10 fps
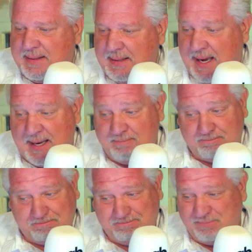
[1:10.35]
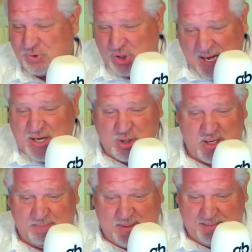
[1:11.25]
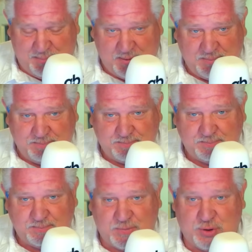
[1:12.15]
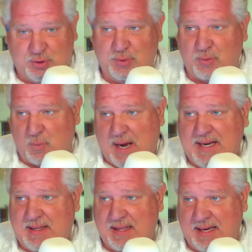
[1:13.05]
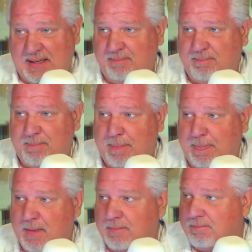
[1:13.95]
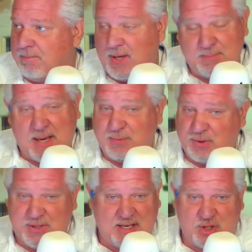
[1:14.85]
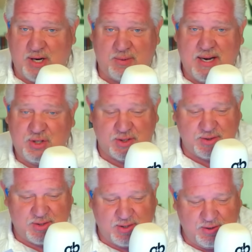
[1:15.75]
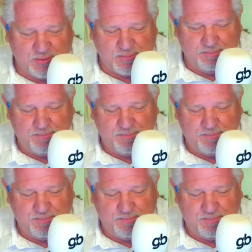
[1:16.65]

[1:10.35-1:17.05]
And changing people to do the right thing sometimes will take generations to do.